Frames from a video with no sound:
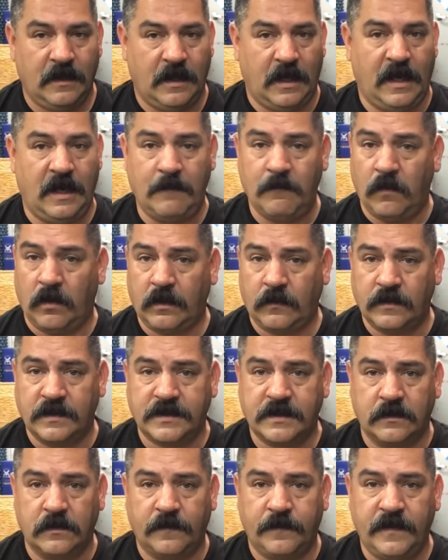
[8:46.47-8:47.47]
I'm Mark with
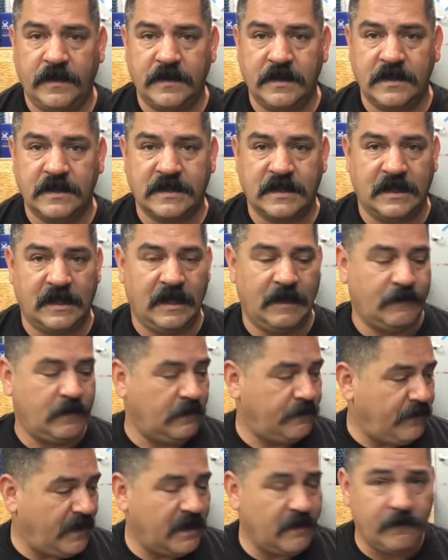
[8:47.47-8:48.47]
Cinder Fitness. If you
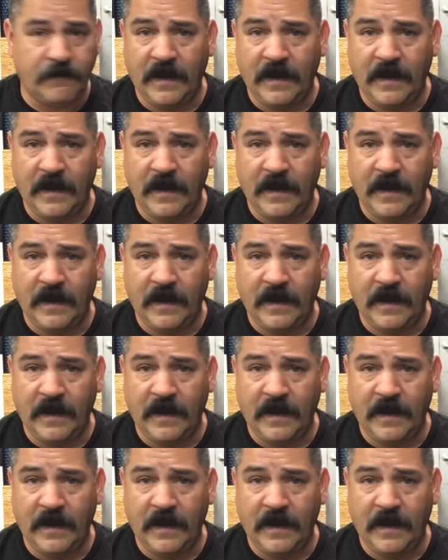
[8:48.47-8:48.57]
find